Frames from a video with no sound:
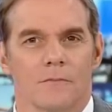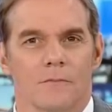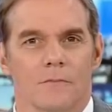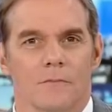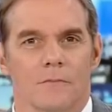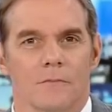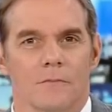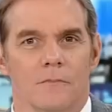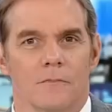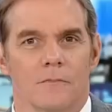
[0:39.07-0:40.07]

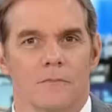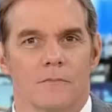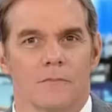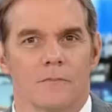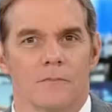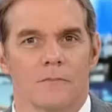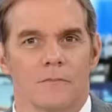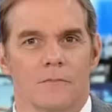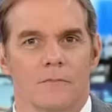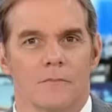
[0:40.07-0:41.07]

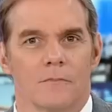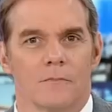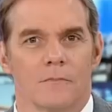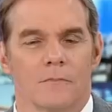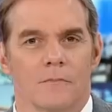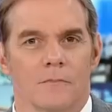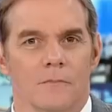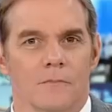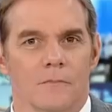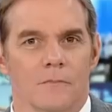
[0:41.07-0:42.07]

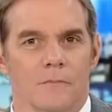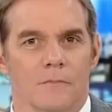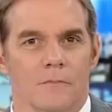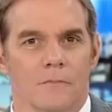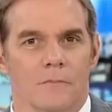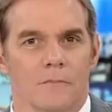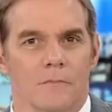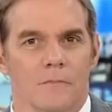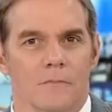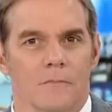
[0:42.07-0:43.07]

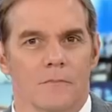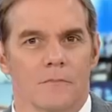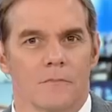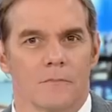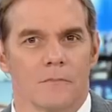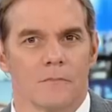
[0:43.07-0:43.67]
No words are spoken by the person on screen.